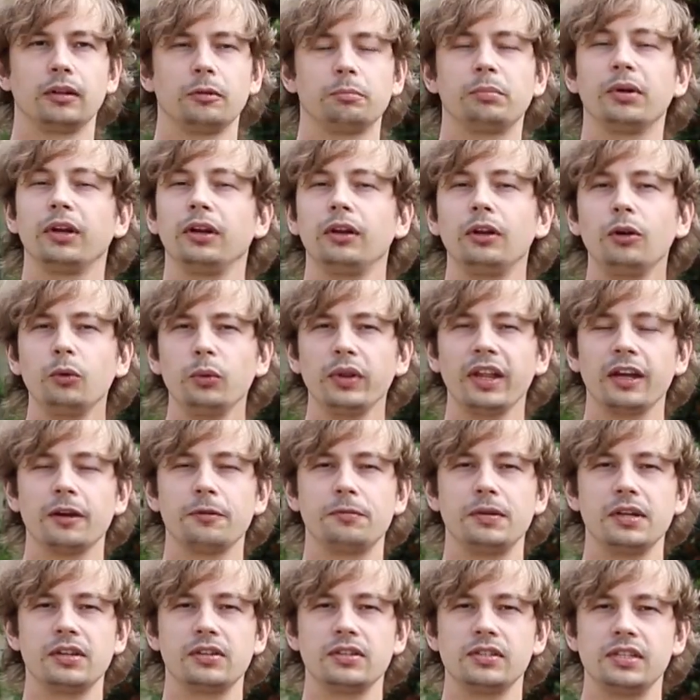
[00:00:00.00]
But along with that
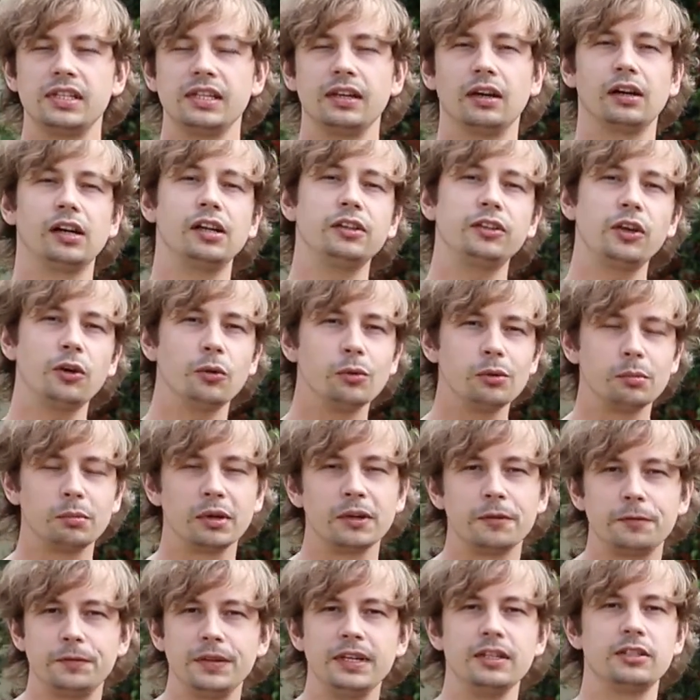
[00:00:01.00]
efficiency, I don't want my
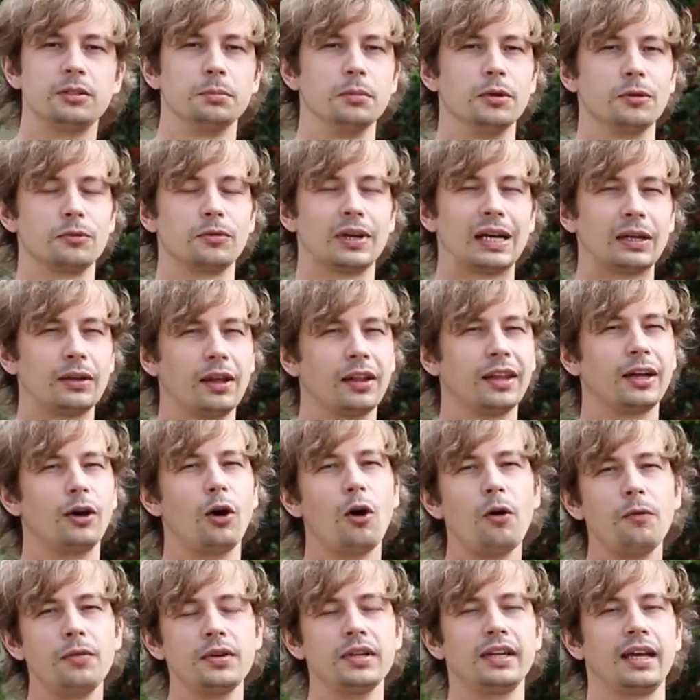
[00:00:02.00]
feet to move around like they
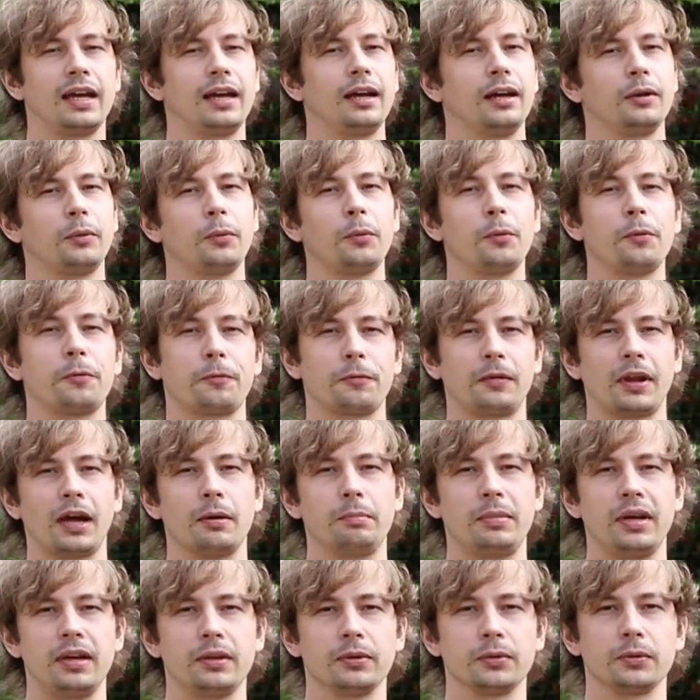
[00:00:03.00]
often can with flat
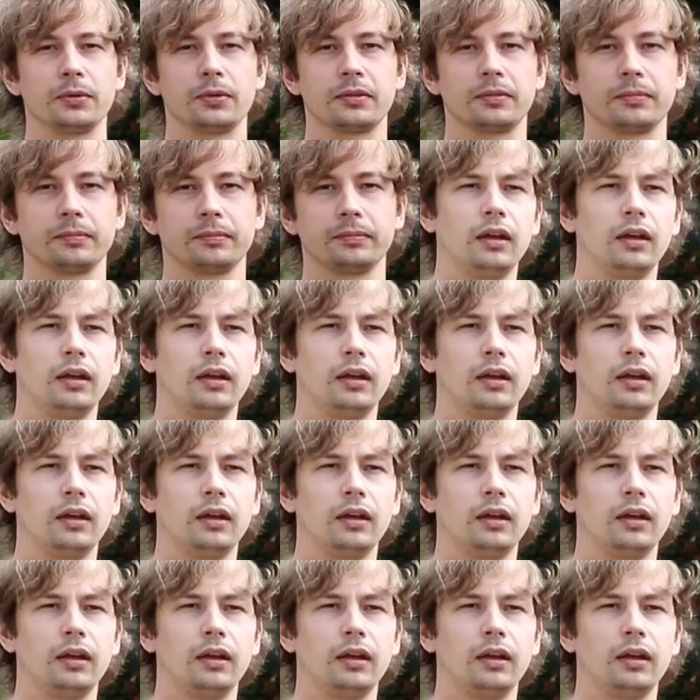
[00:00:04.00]
pedals.